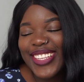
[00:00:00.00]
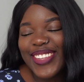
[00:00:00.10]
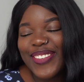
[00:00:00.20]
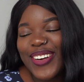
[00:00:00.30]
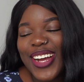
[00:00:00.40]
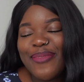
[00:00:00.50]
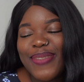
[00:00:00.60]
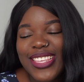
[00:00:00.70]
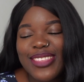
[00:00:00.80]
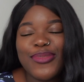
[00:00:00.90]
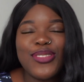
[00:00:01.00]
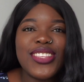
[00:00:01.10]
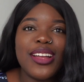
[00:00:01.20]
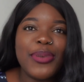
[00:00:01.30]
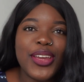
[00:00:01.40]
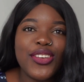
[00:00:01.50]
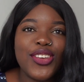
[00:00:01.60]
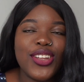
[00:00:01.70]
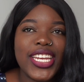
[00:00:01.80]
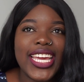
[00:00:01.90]
so what I miss the most about
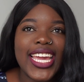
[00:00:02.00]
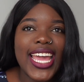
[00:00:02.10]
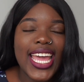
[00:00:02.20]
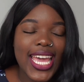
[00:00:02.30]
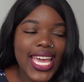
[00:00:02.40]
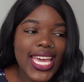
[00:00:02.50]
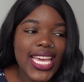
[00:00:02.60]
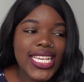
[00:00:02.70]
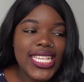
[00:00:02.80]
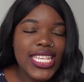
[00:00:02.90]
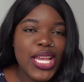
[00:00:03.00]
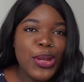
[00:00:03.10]
uni is